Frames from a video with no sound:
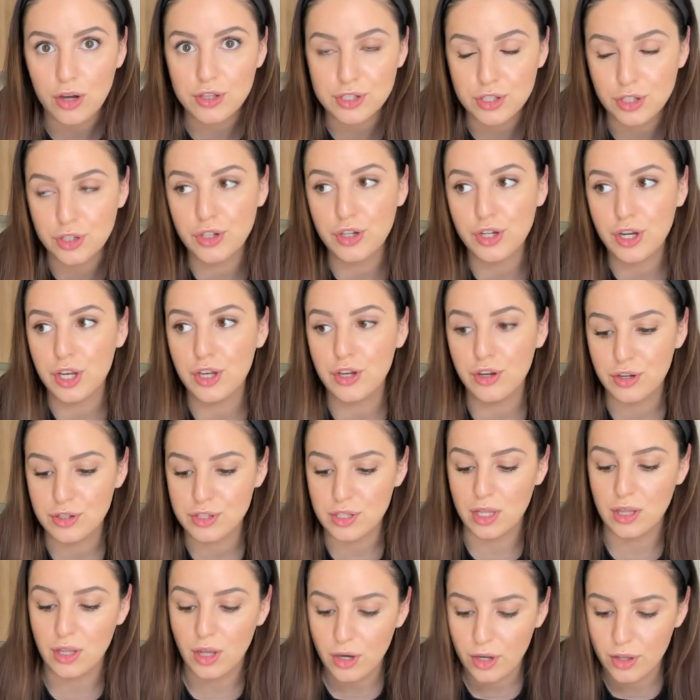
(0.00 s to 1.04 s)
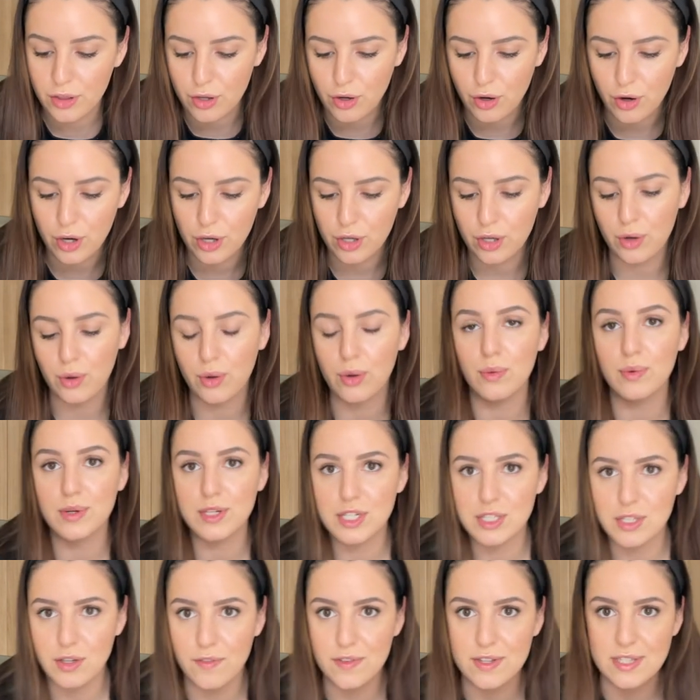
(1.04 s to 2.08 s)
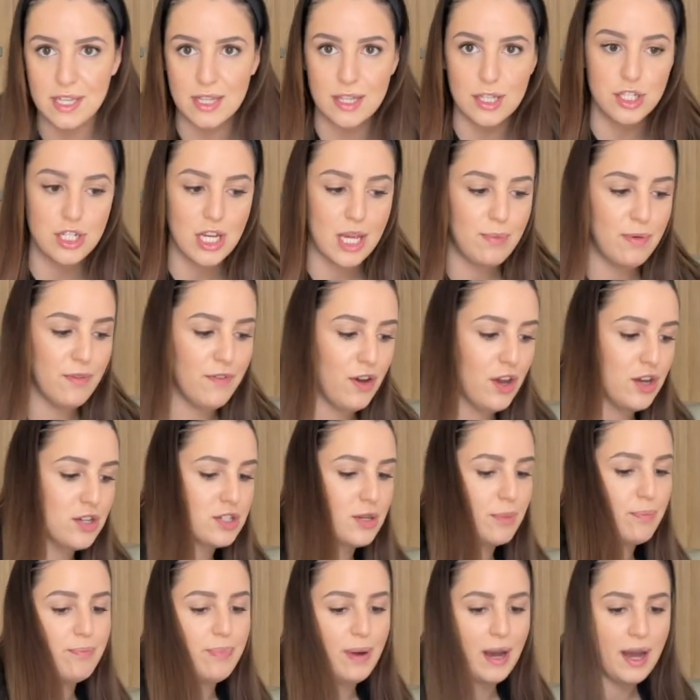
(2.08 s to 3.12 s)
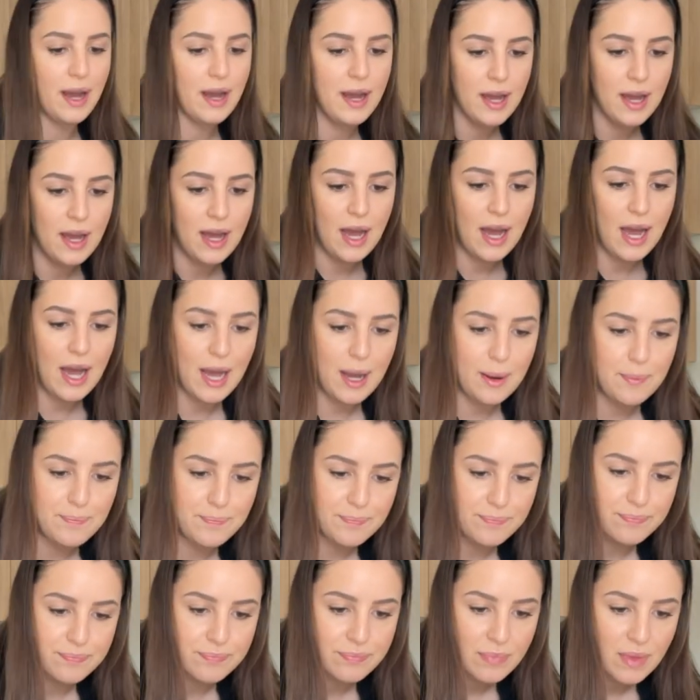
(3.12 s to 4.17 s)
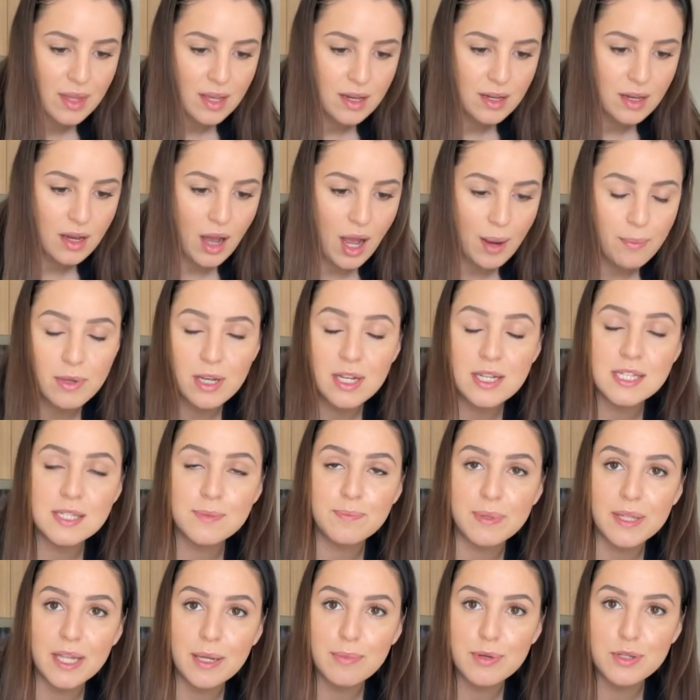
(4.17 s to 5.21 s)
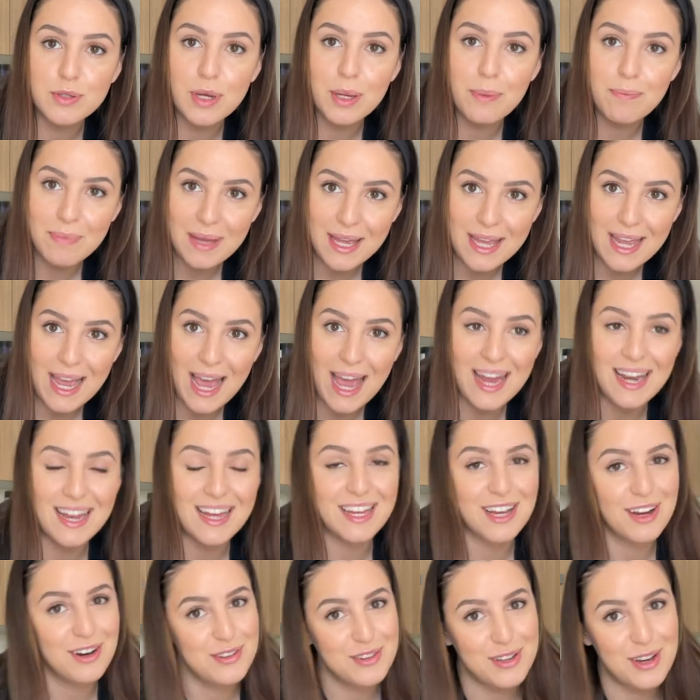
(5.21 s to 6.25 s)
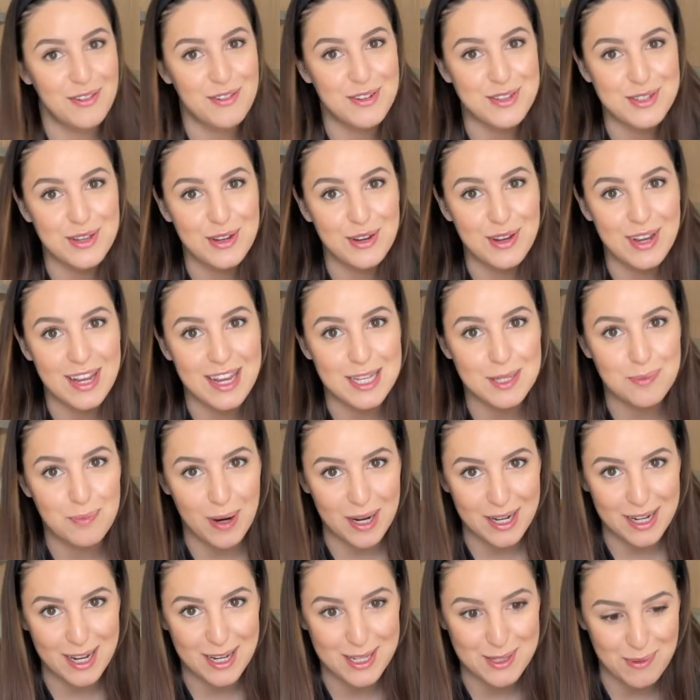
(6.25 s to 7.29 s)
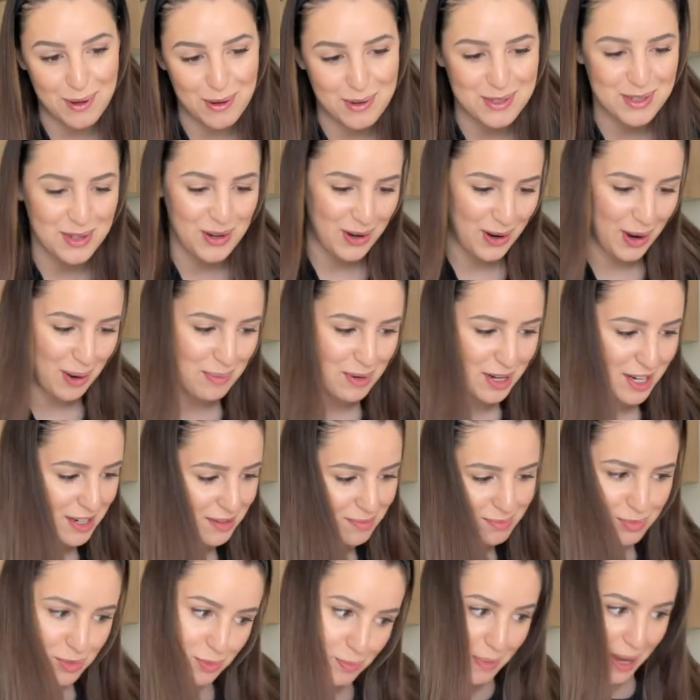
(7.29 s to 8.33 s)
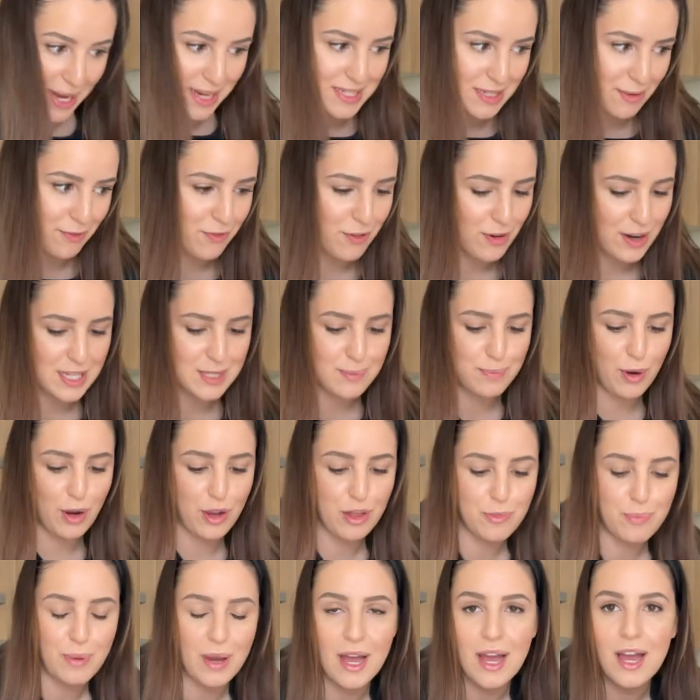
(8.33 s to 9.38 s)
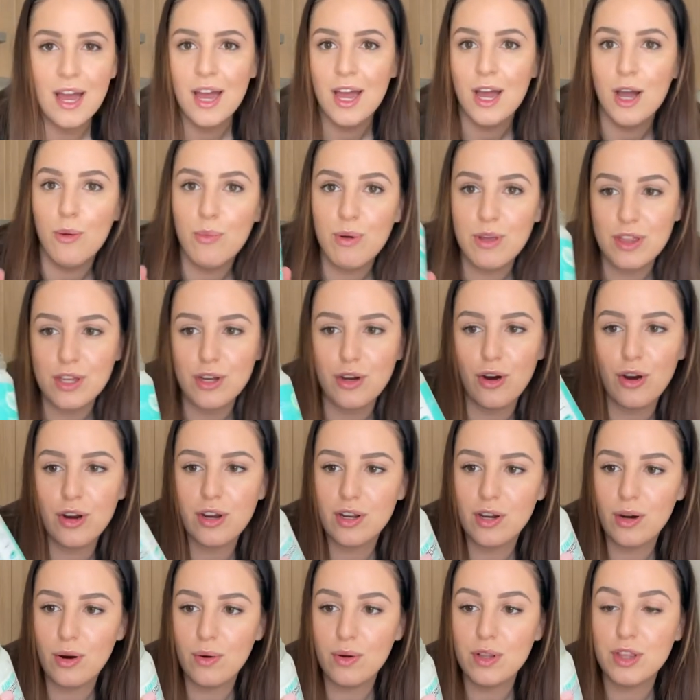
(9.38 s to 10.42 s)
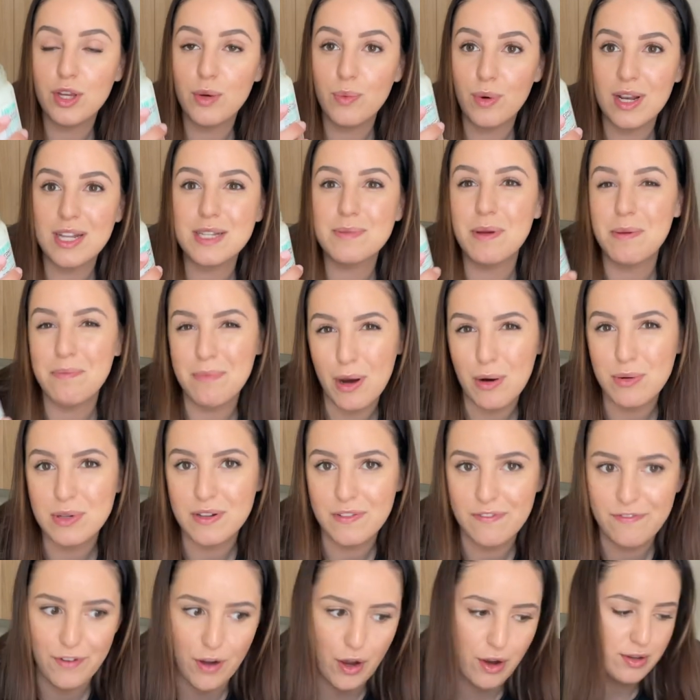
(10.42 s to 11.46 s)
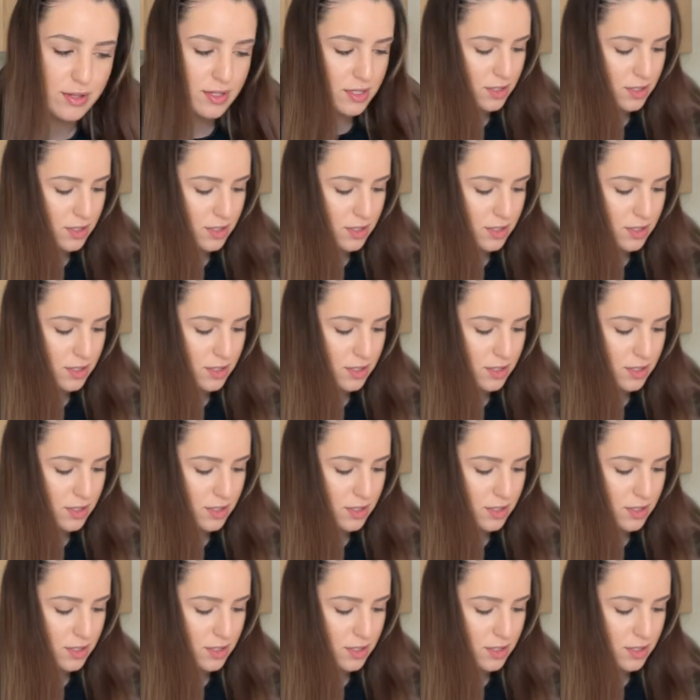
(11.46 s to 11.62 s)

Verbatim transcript: So you can use a lot of the coconut oil, which is obviously the cheaper version, but um, I'm going to split it between me and a girl in the office who is pregnant as well. So I'm going to make some for us both. But with the coconut oil, you want it to be melted first.